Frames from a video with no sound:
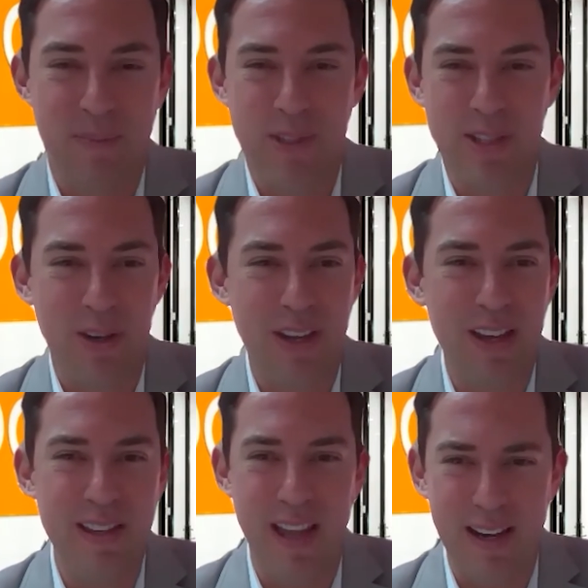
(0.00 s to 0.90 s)
So
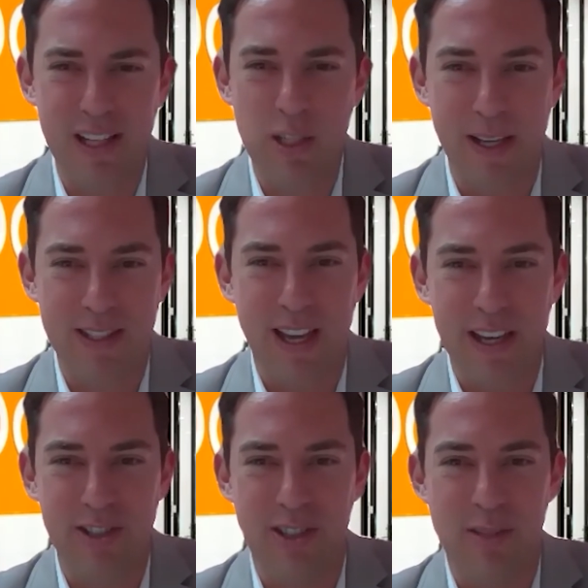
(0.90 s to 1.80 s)
in that
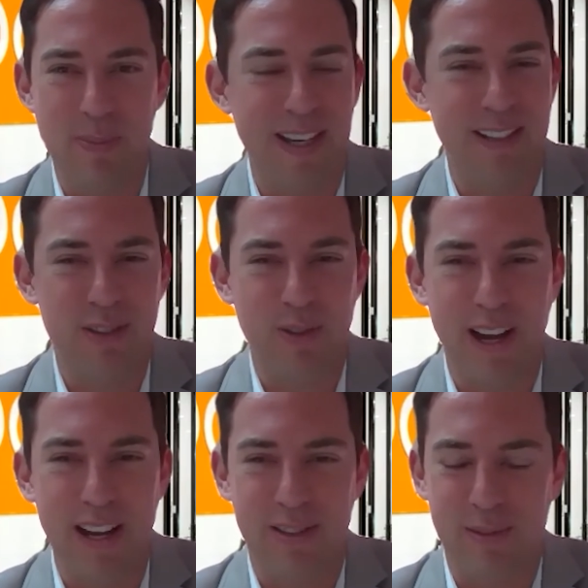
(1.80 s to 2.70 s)
expectations meeting, it's
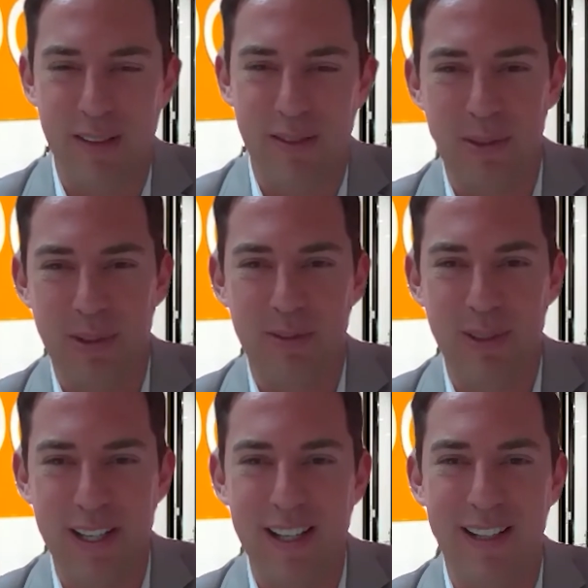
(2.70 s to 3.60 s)
great to run through a
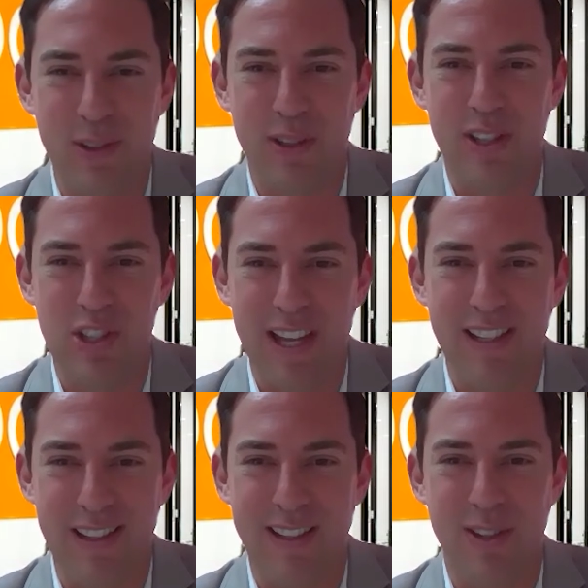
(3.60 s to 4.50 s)
really good
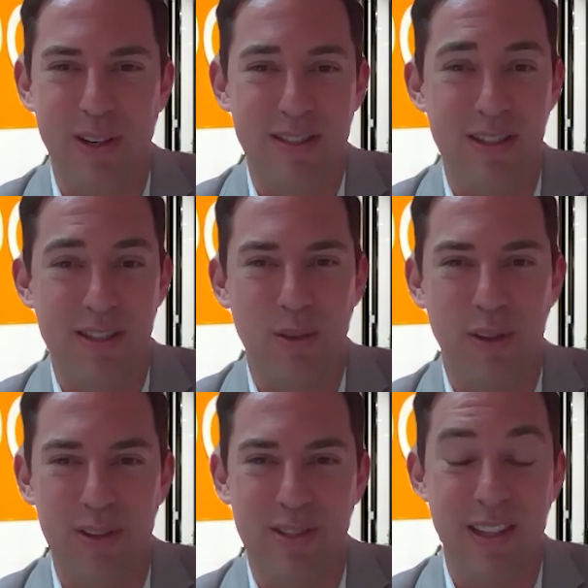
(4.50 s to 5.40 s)
agenda that addresses all
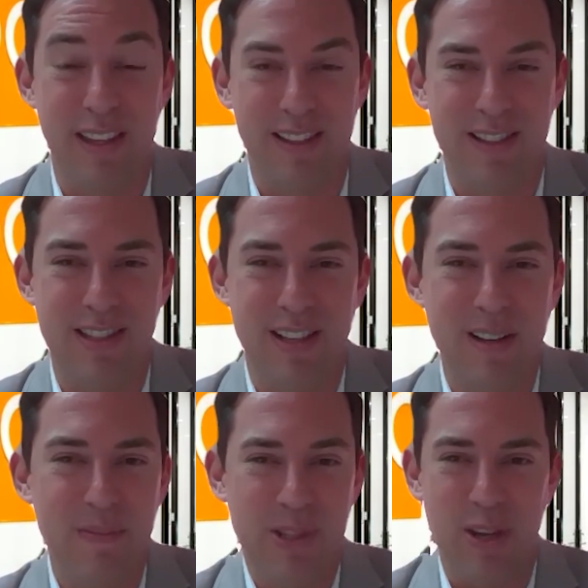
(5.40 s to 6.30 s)
those things,
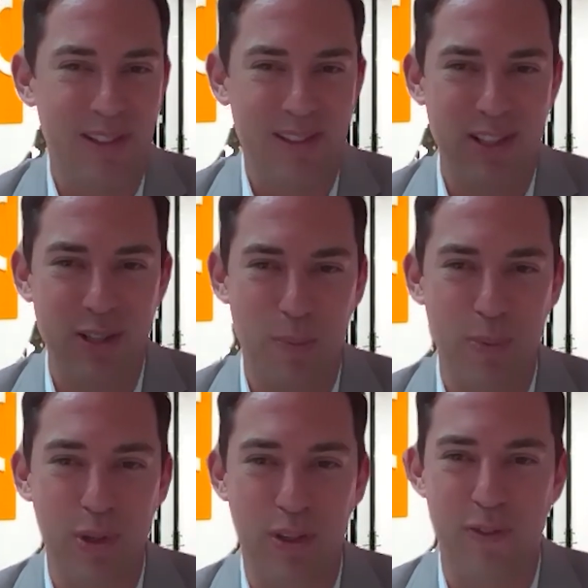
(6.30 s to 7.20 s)
so that, to your
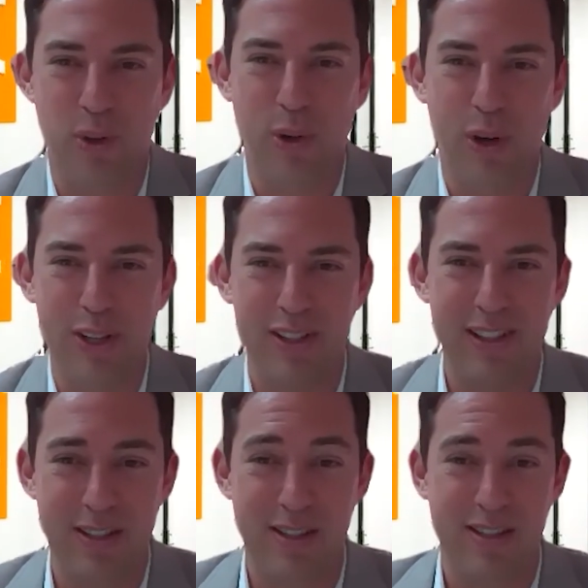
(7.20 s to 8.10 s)
beautiful quote, it
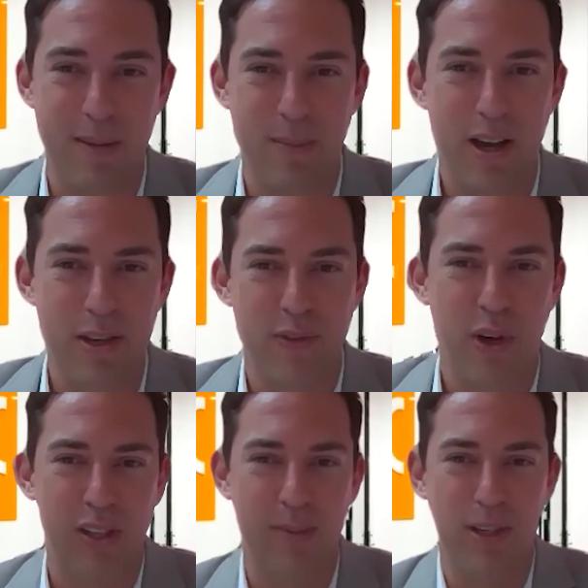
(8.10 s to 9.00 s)
doesn't seem like you've
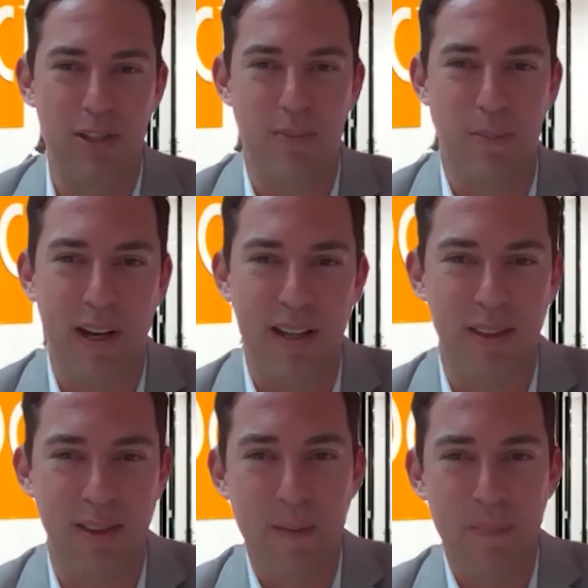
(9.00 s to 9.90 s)
got commission
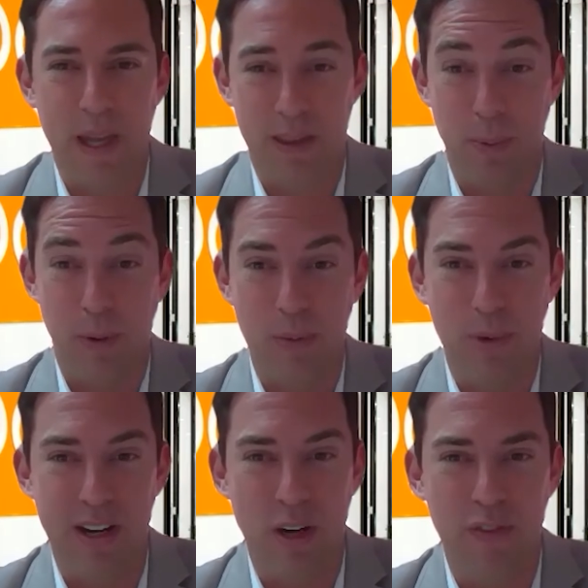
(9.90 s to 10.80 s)
breath at the point
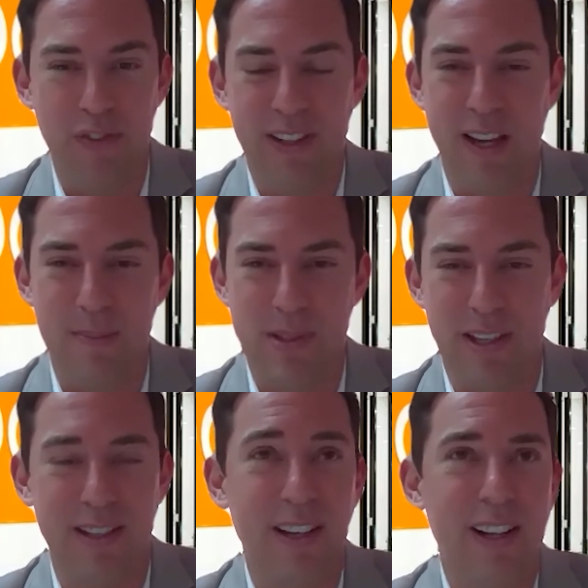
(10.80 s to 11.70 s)
when an offer comes
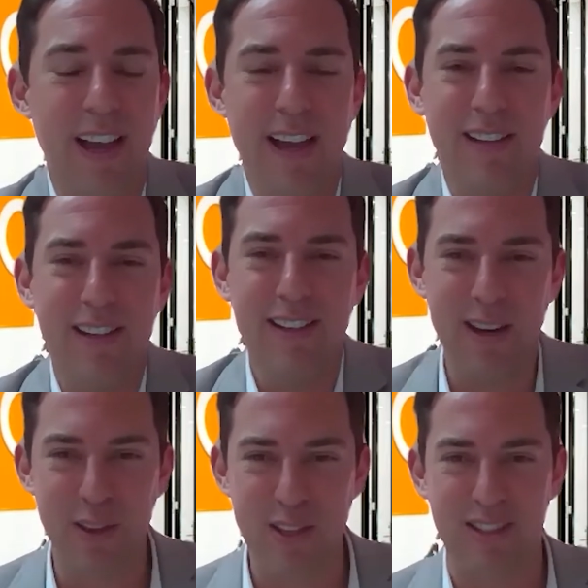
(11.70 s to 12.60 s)
in. And none
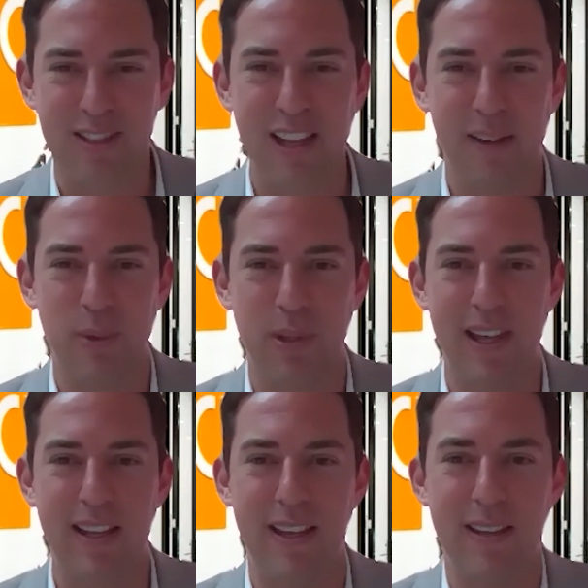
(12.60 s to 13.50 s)
of this is done with
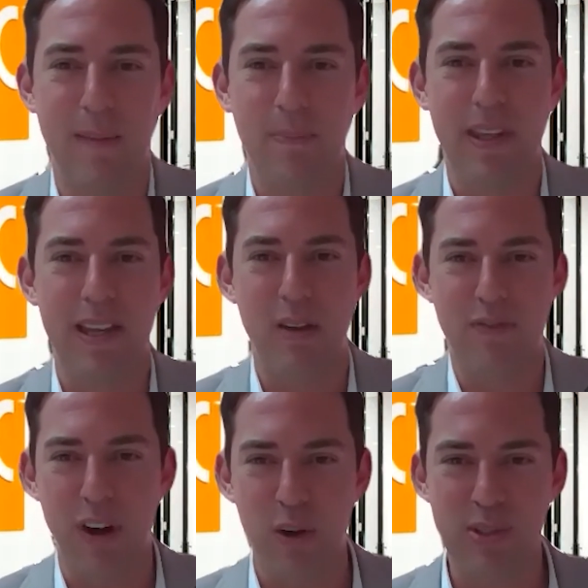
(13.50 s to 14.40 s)
any
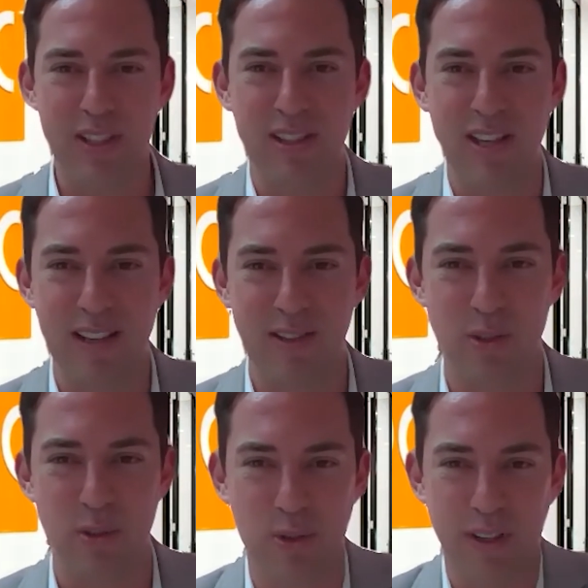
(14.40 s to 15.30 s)
false intent
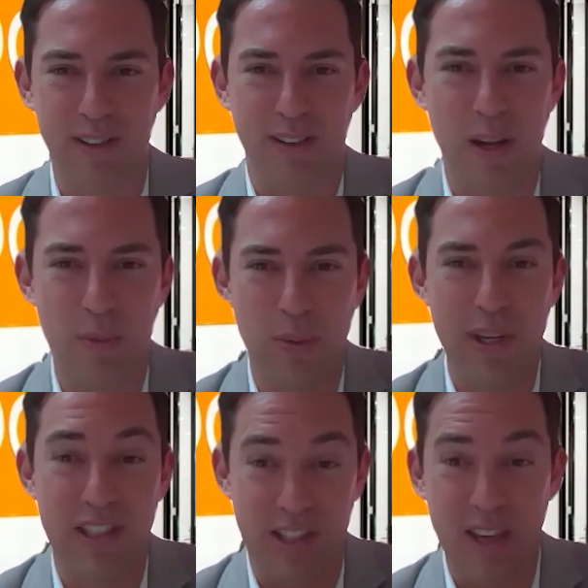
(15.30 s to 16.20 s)
or trickery.
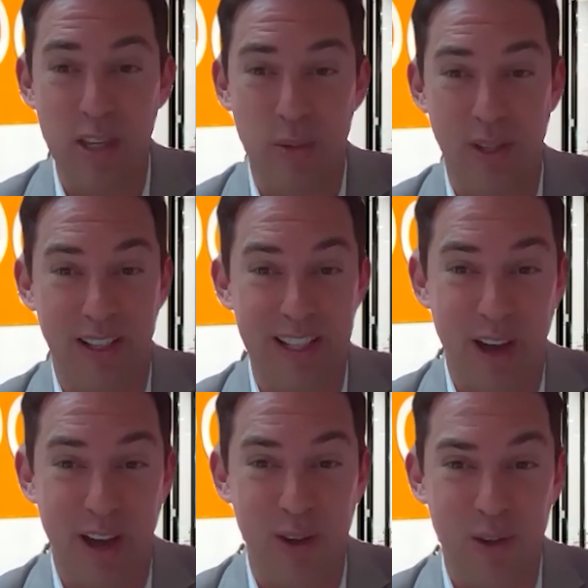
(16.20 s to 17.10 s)
We genuinely
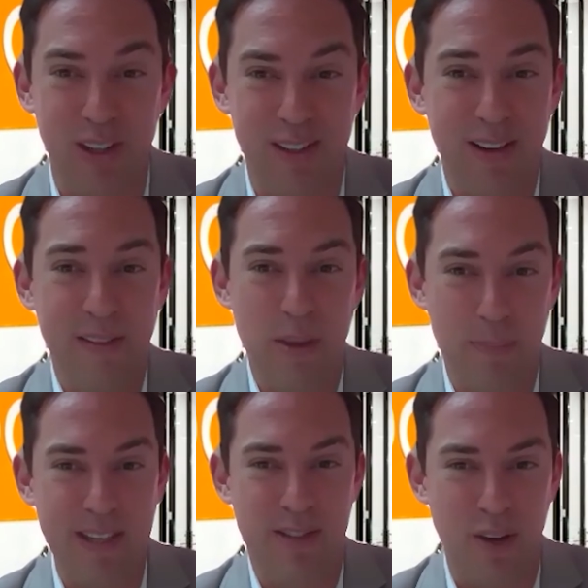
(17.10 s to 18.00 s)
know that the
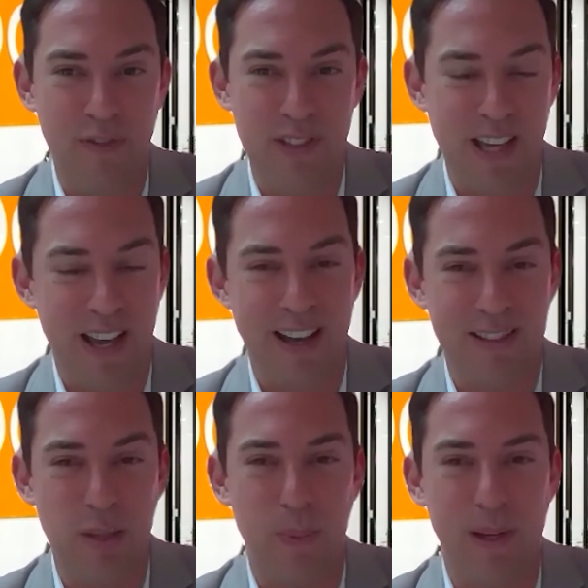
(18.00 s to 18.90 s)
best offers are
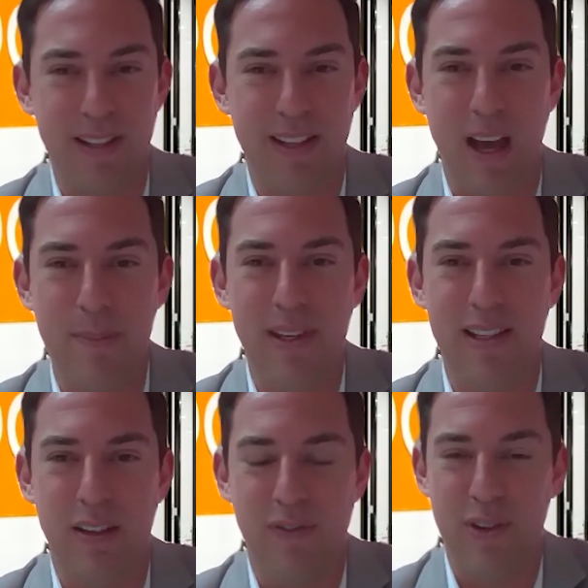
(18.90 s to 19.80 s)
typically coming
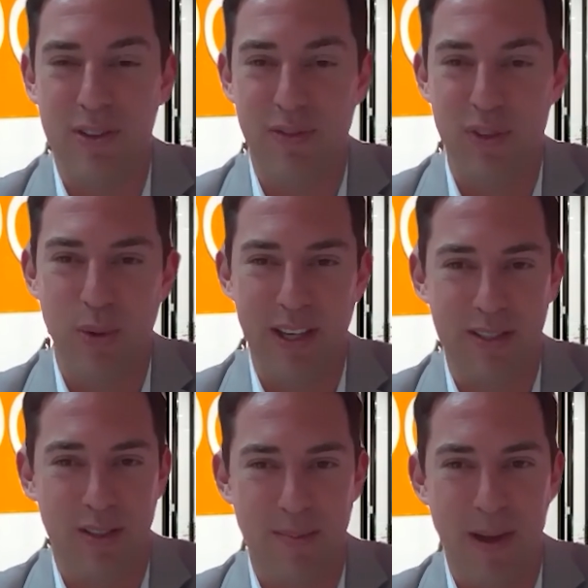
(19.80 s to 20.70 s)
in the first few weeks
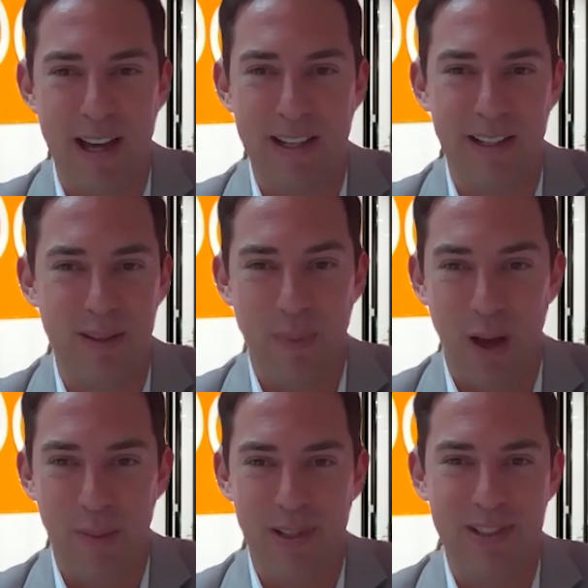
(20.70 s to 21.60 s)
on the market at the
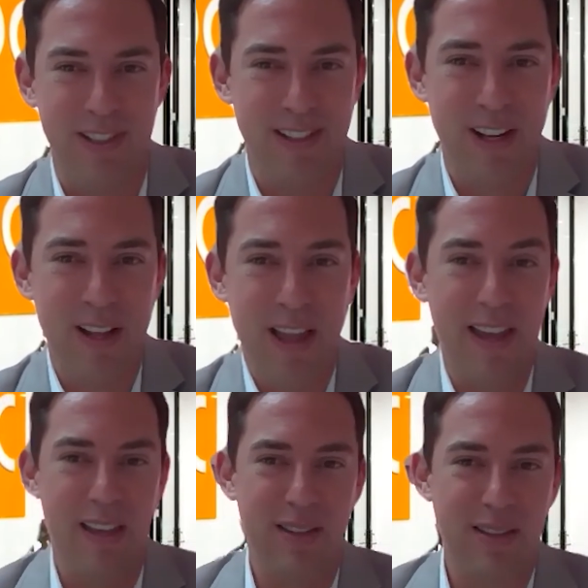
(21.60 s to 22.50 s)
moment. And
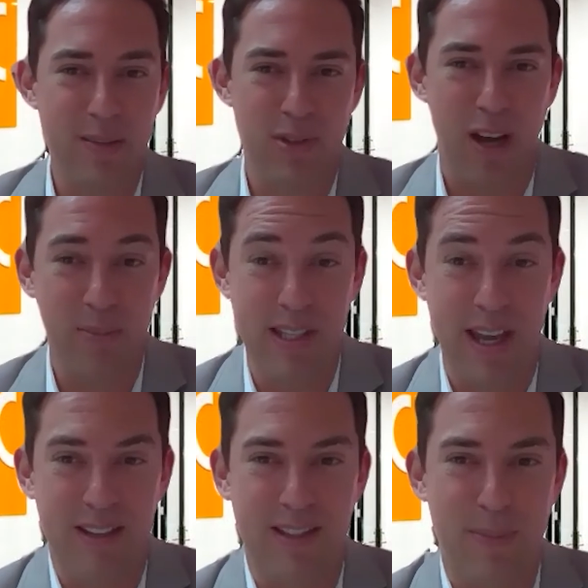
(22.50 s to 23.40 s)
hey, sometimes it
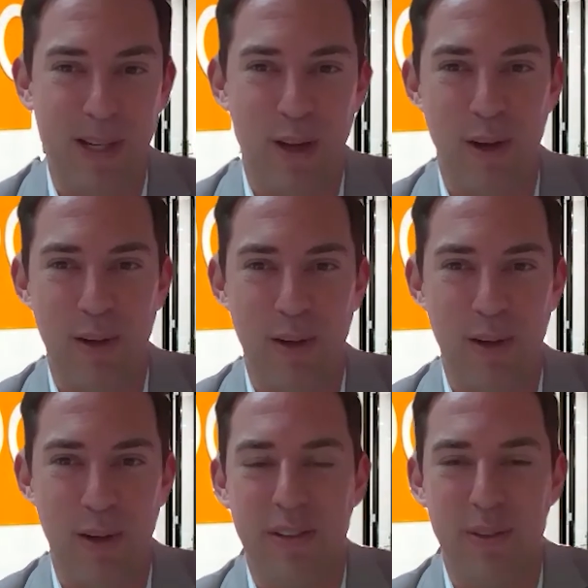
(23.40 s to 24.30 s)
takes a bit longer to
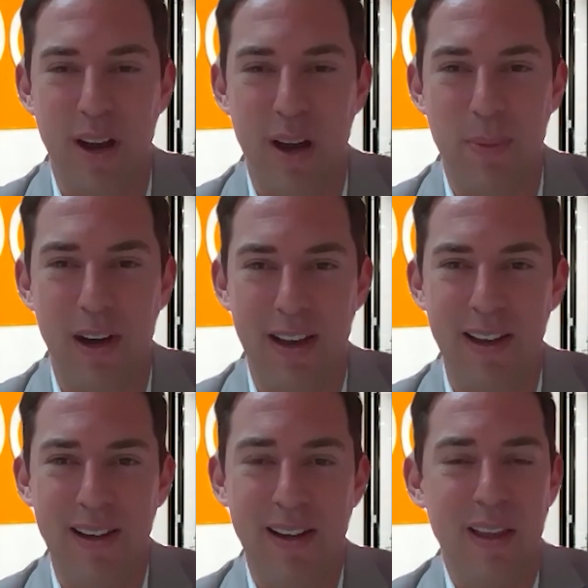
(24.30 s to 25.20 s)
find the right buyer.